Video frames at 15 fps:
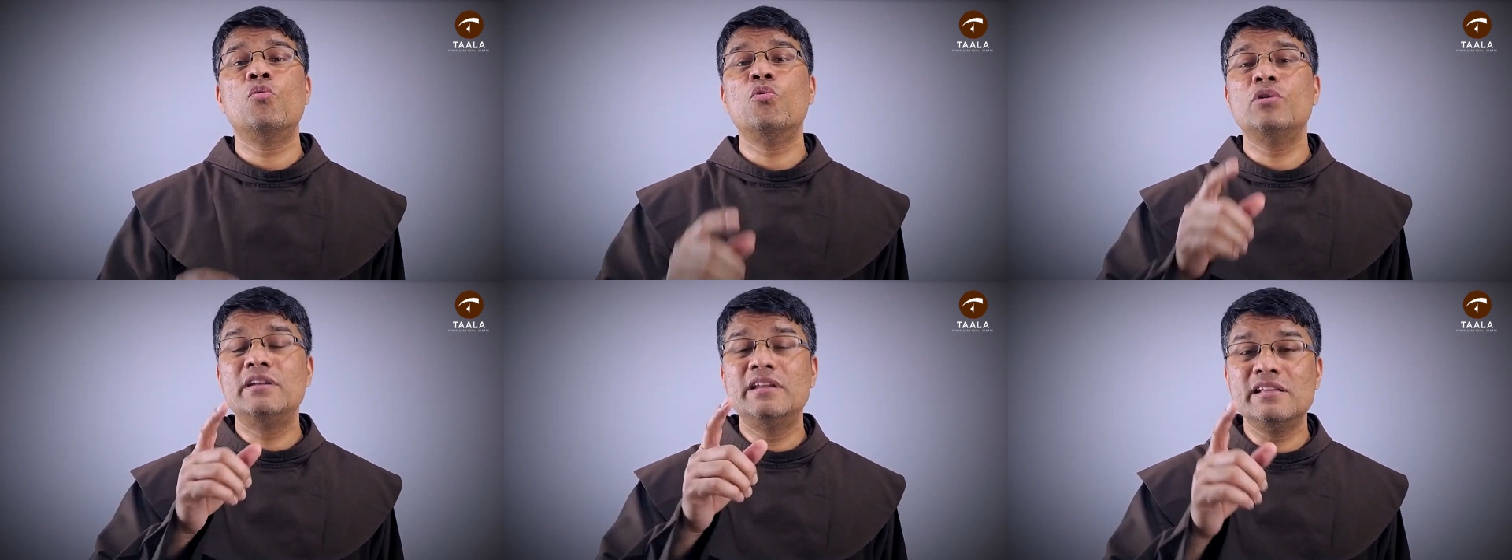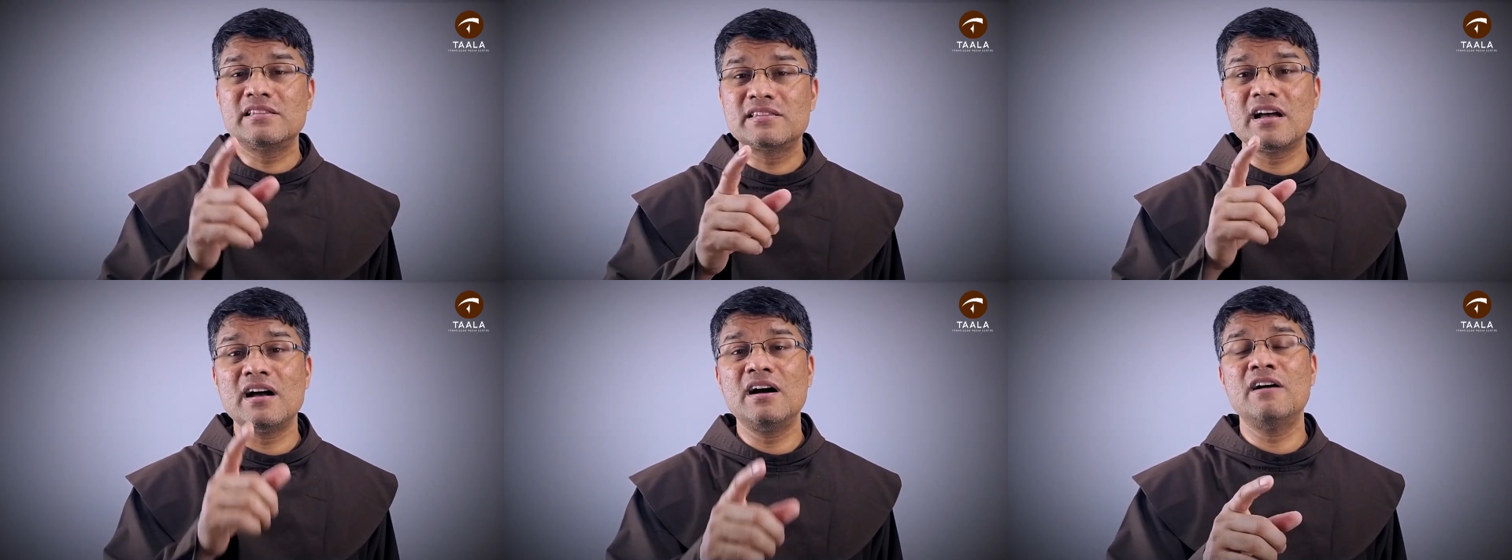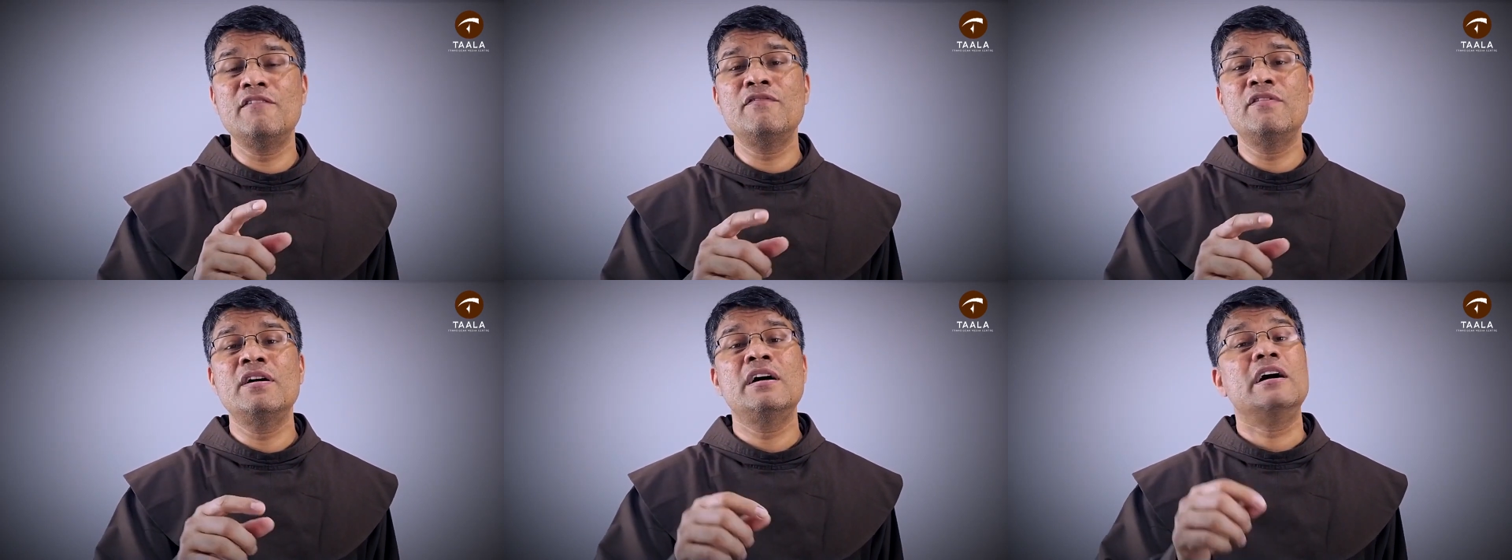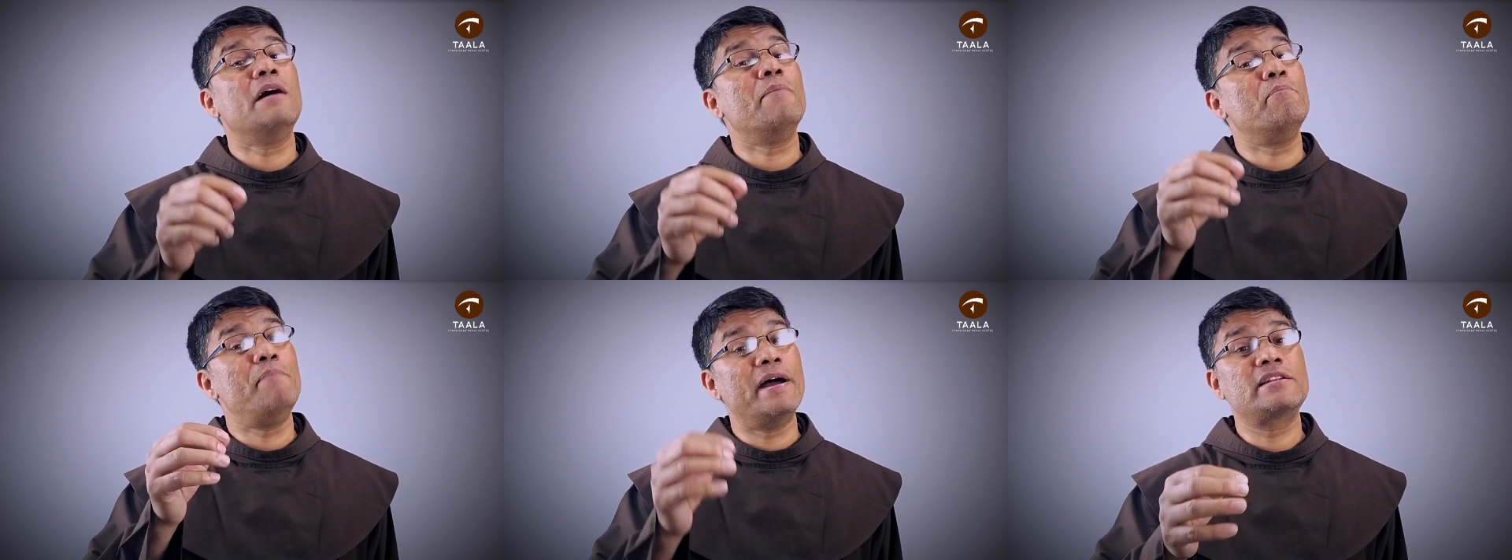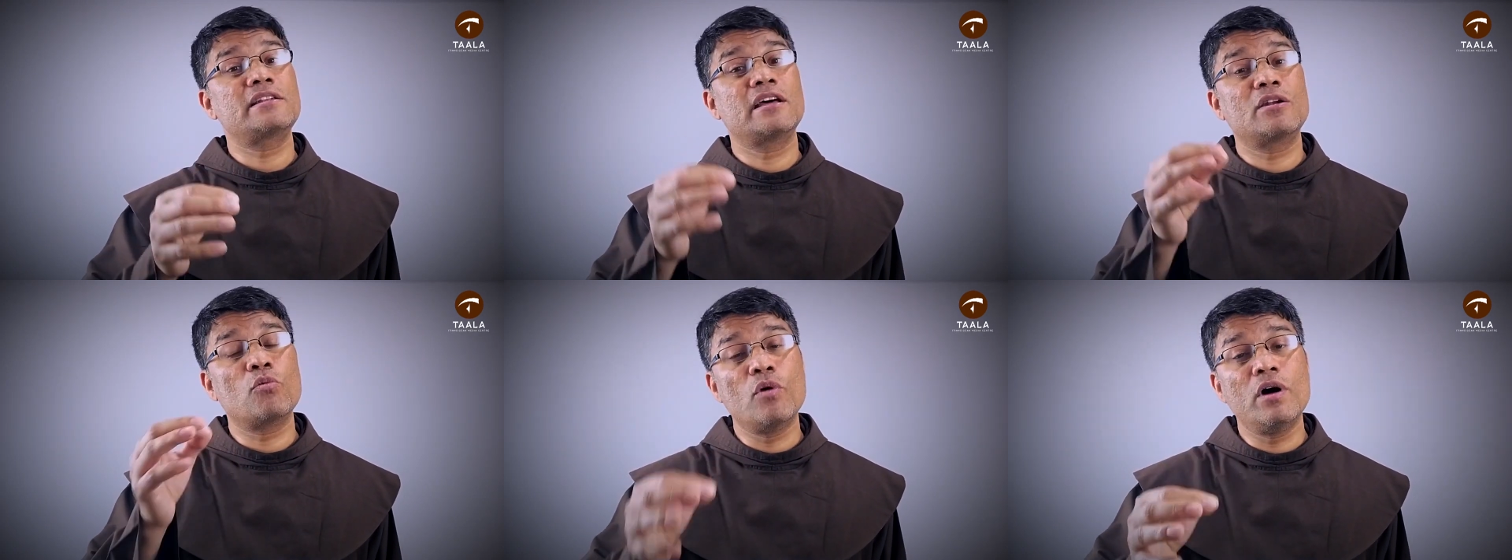who deserve a
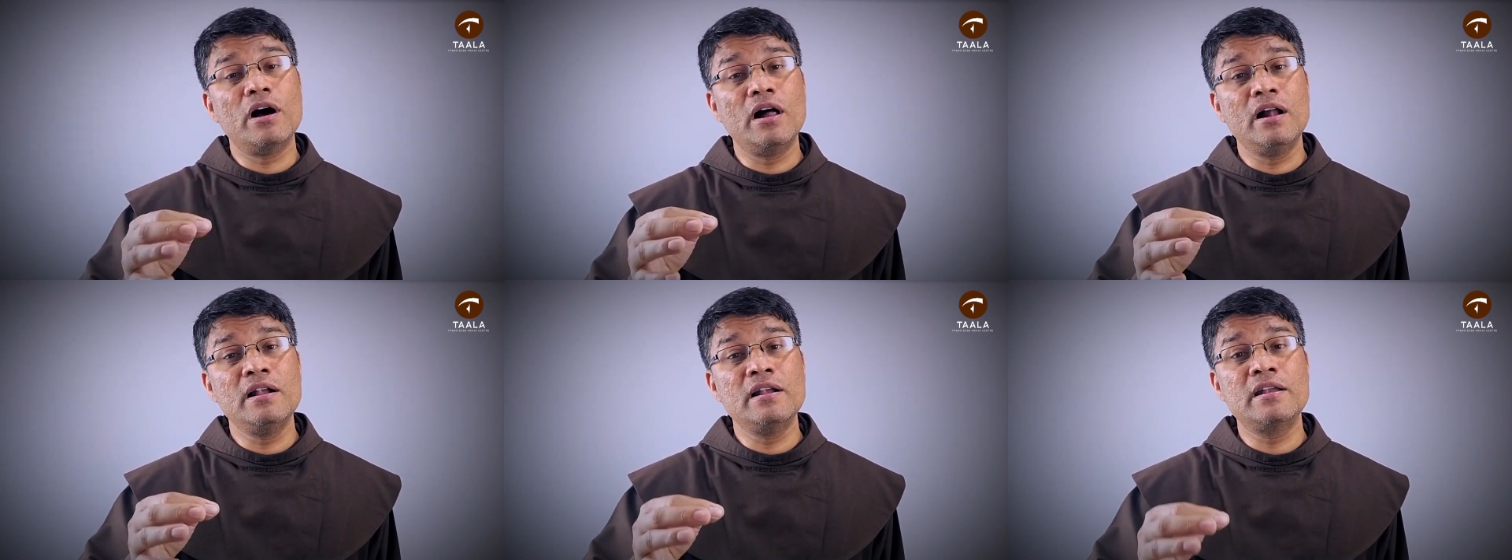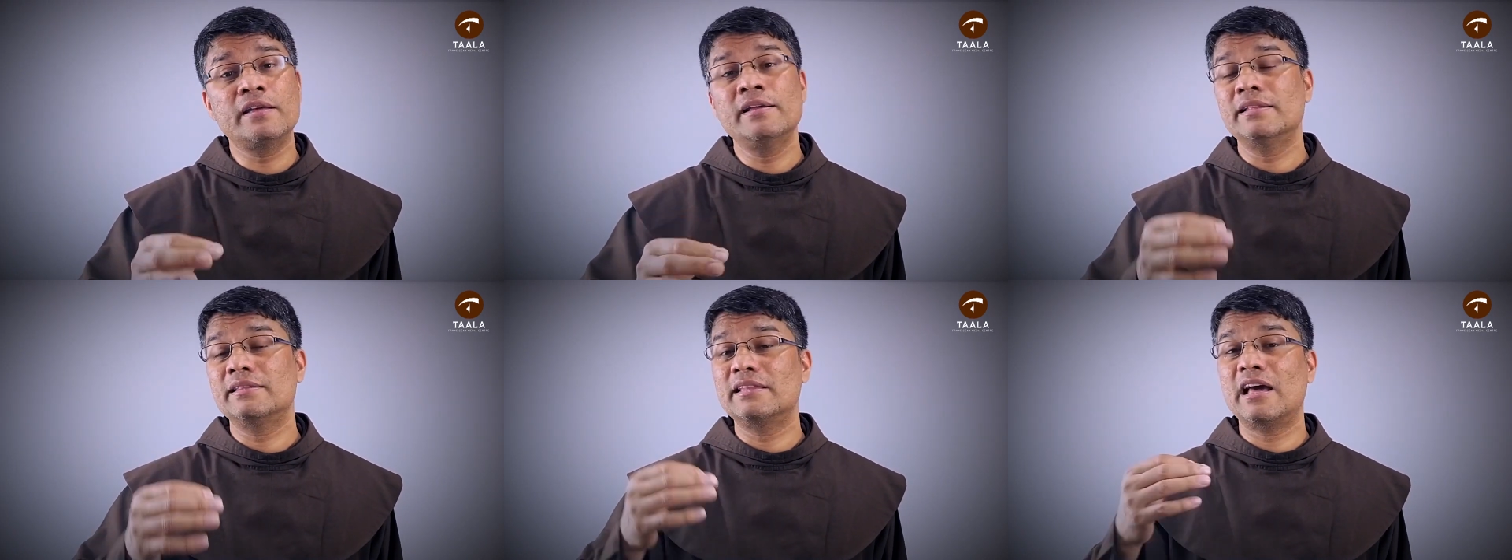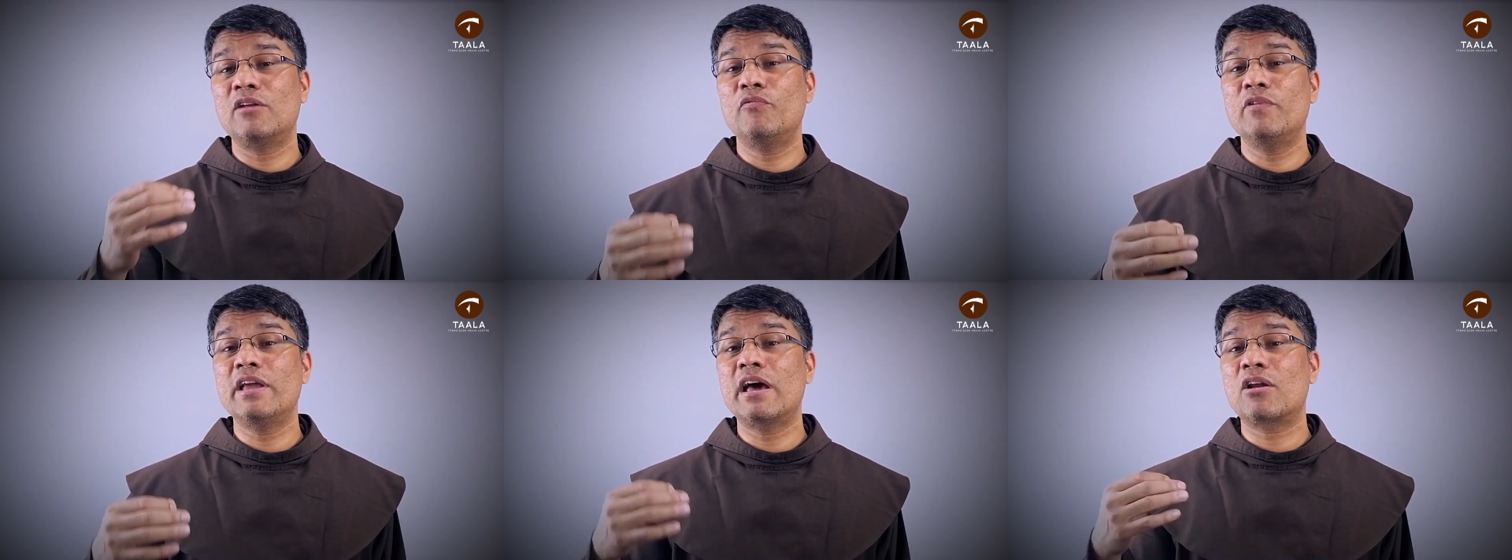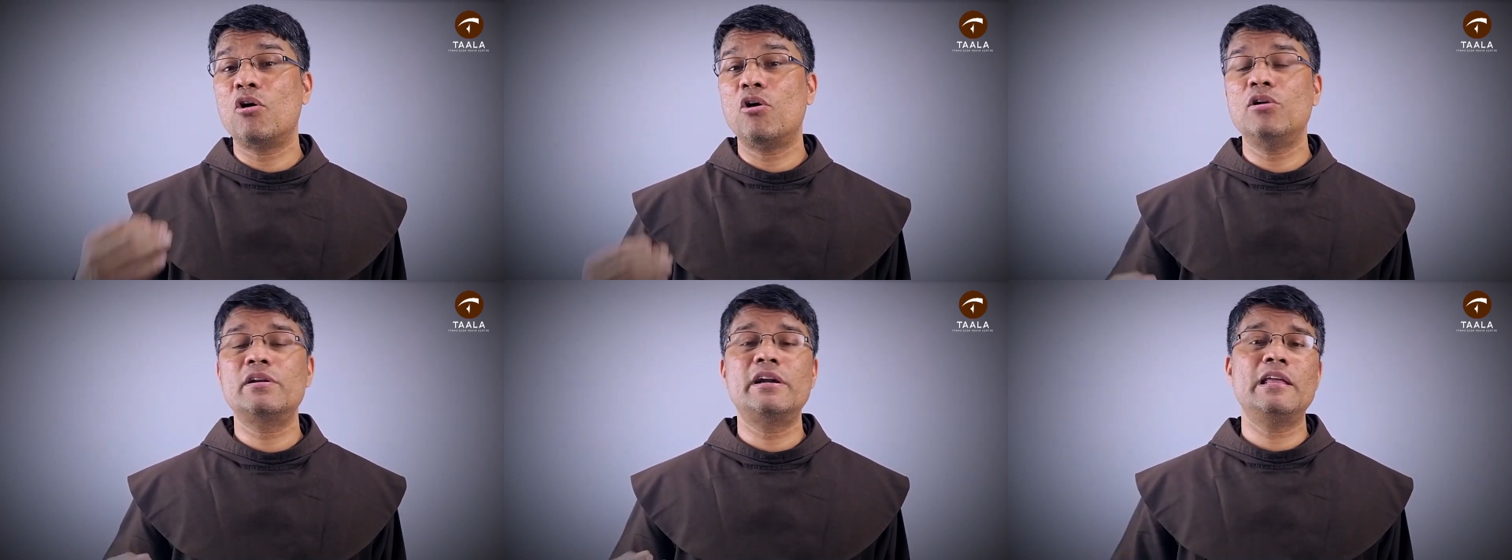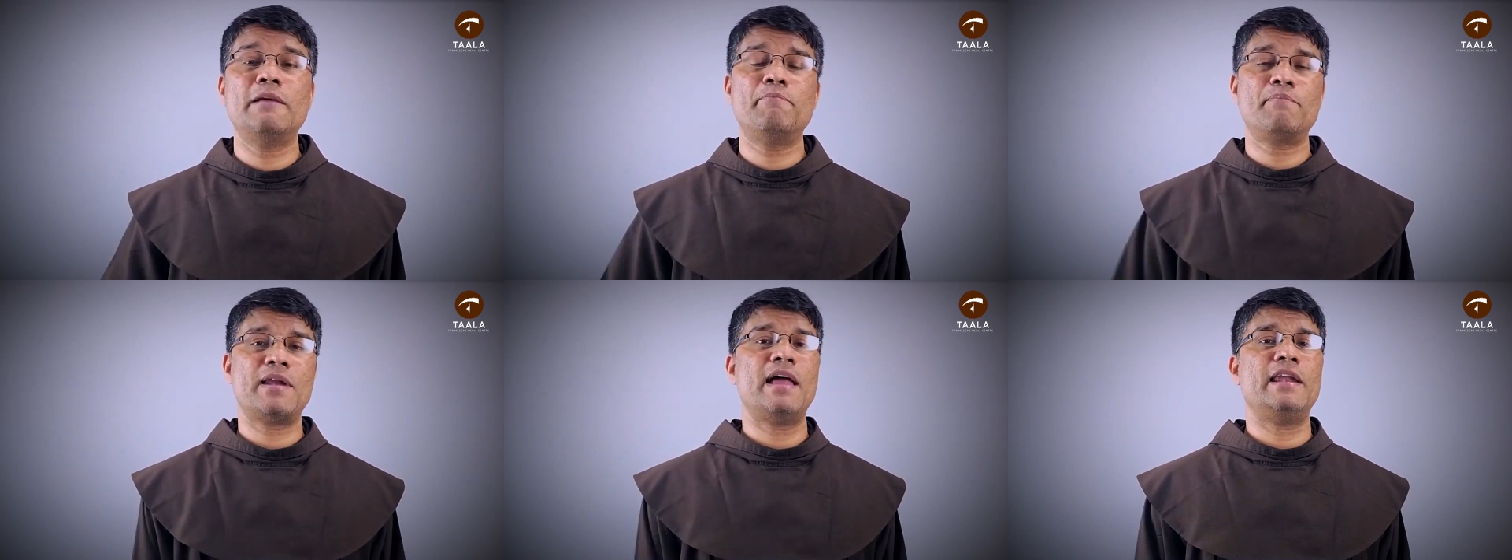better world than we are already
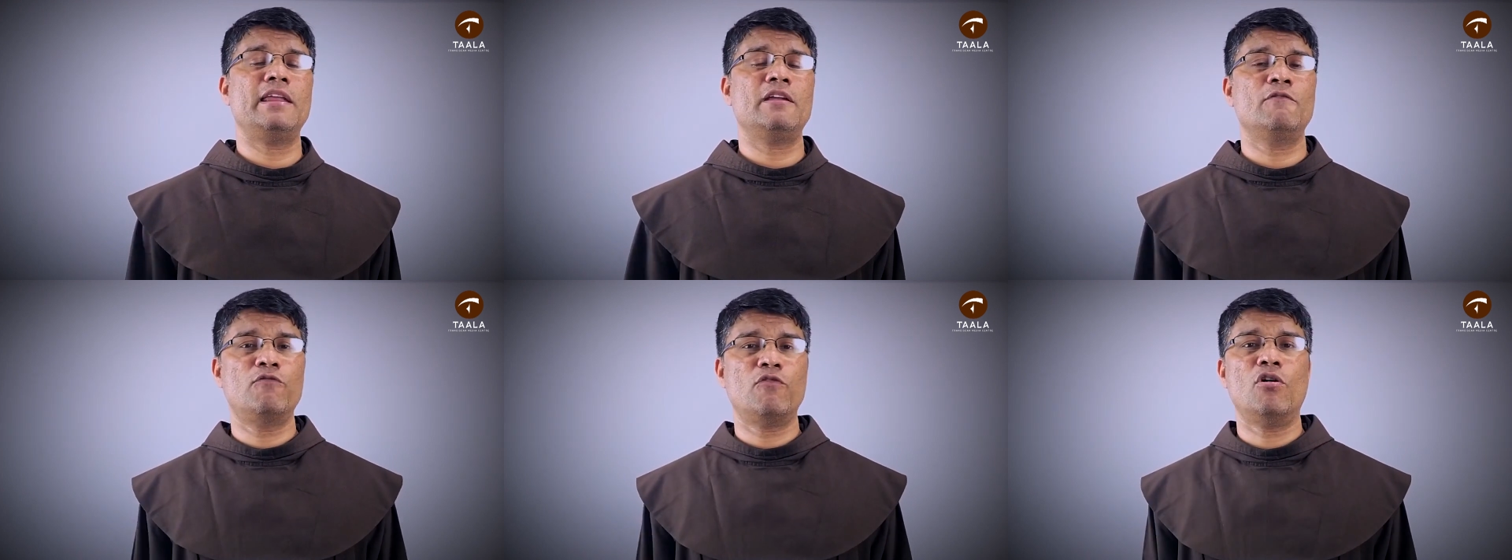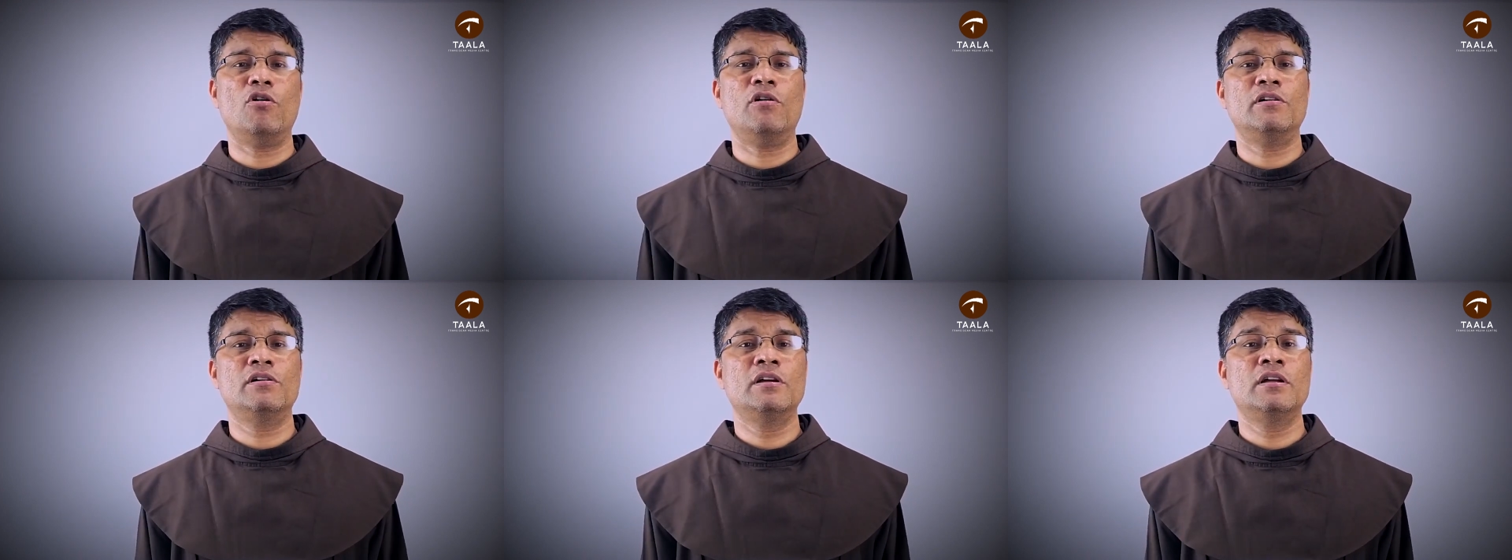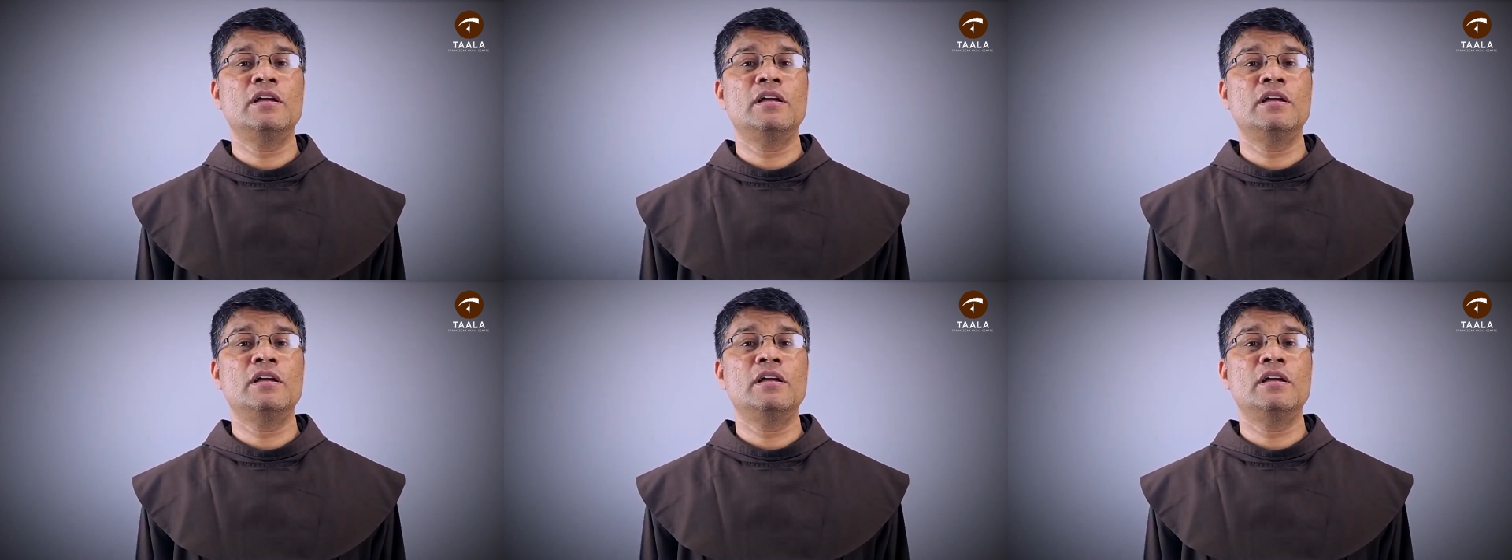planning for.